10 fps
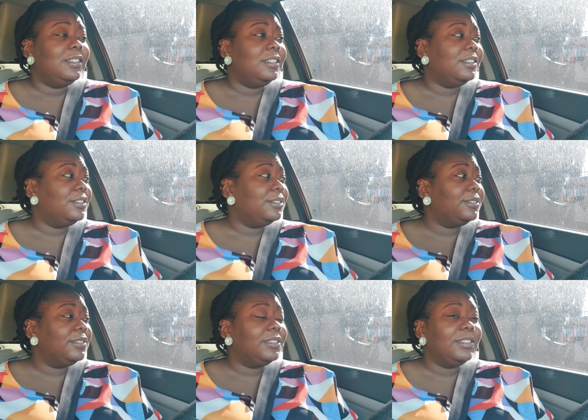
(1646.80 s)

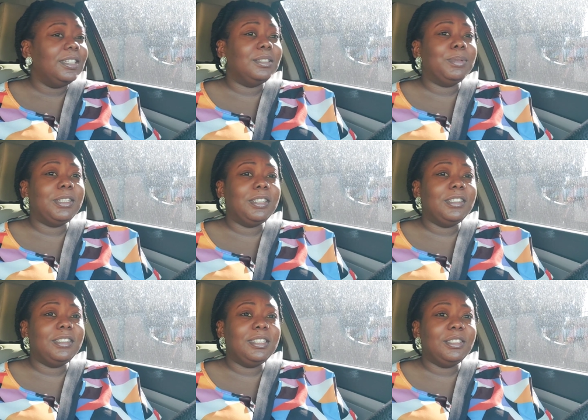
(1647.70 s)
yo
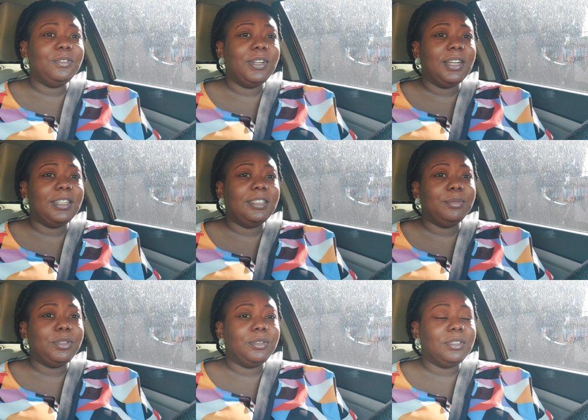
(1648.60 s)
especially today's friday i
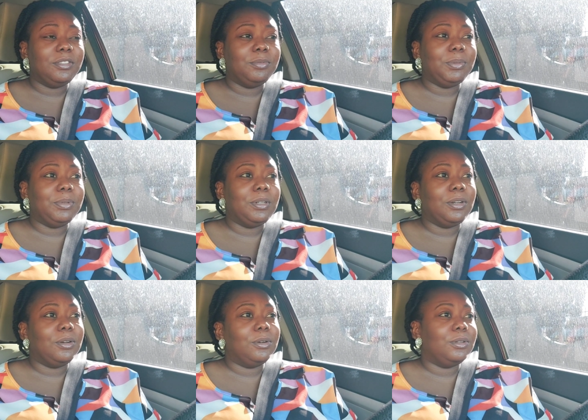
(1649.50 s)
know enough people
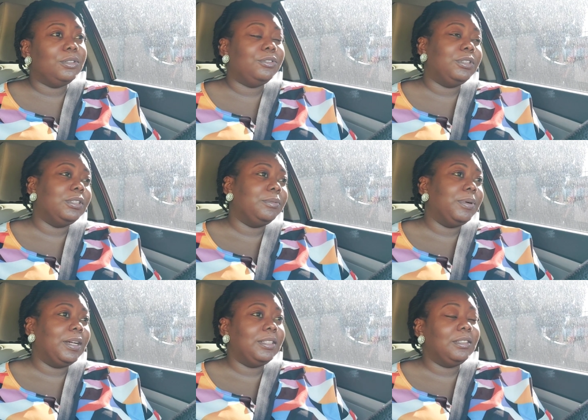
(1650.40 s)
go go drink go
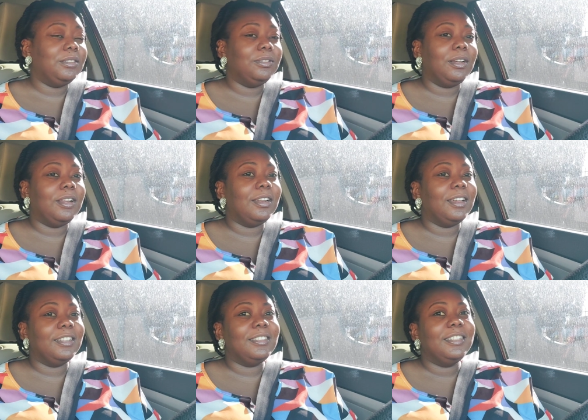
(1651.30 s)
party go do all of
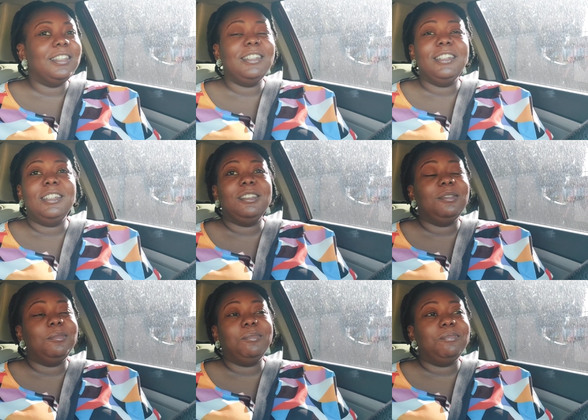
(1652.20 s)
that
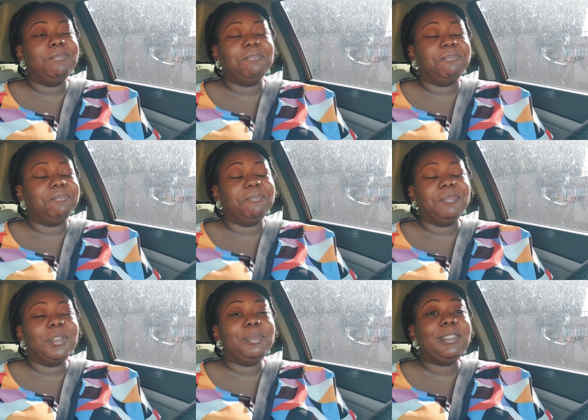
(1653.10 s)
mm
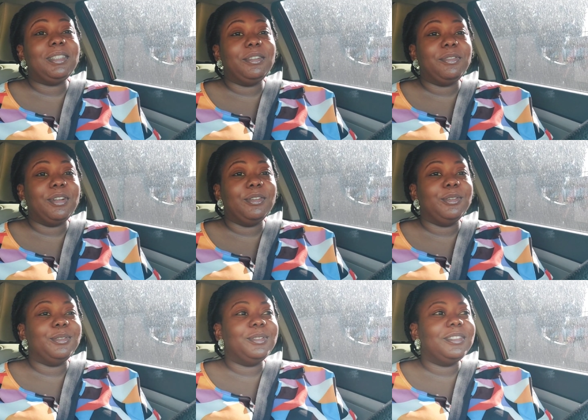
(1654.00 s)
-mm, be safe on the
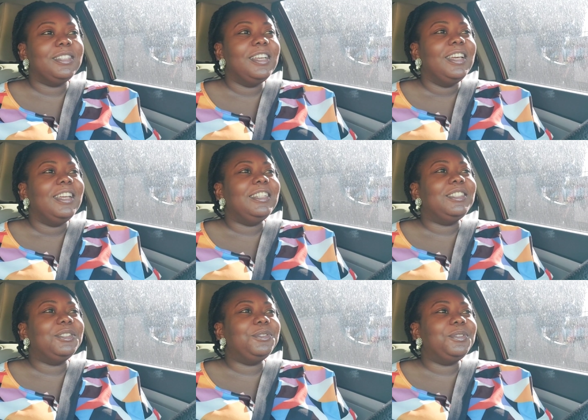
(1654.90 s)
roads.
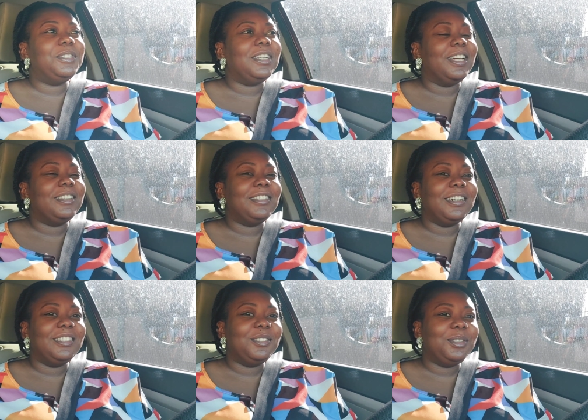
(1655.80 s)
It's so funny. I see
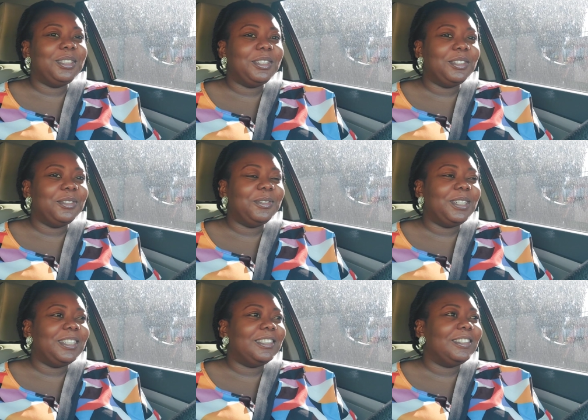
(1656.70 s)
on Twitter
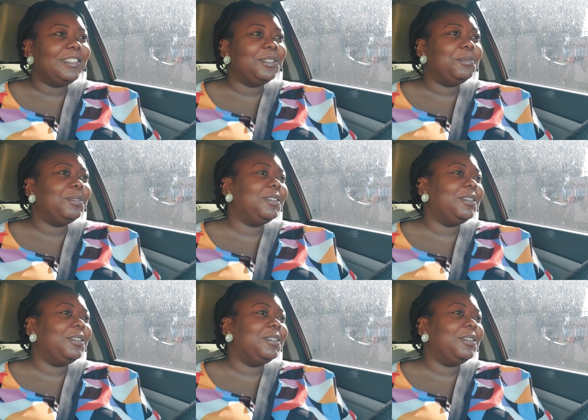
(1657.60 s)
where some